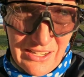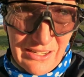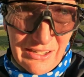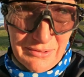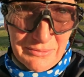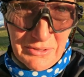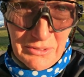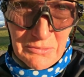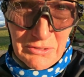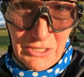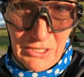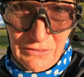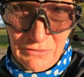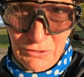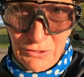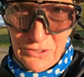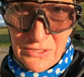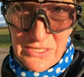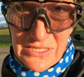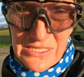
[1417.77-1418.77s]
I'm looking
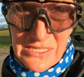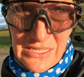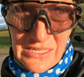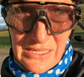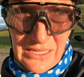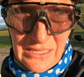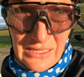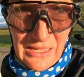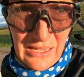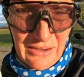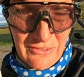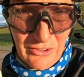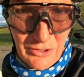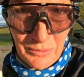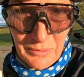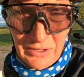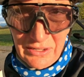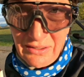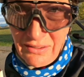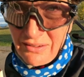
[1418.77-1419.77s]
forward to seeing
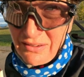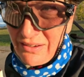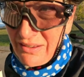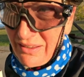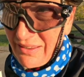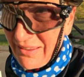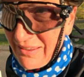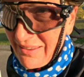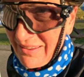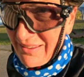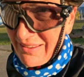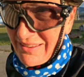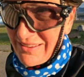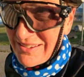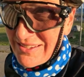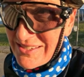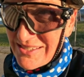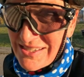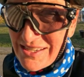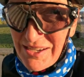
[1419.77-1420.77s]
everyone,
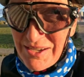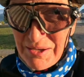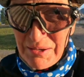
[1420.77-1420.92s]
and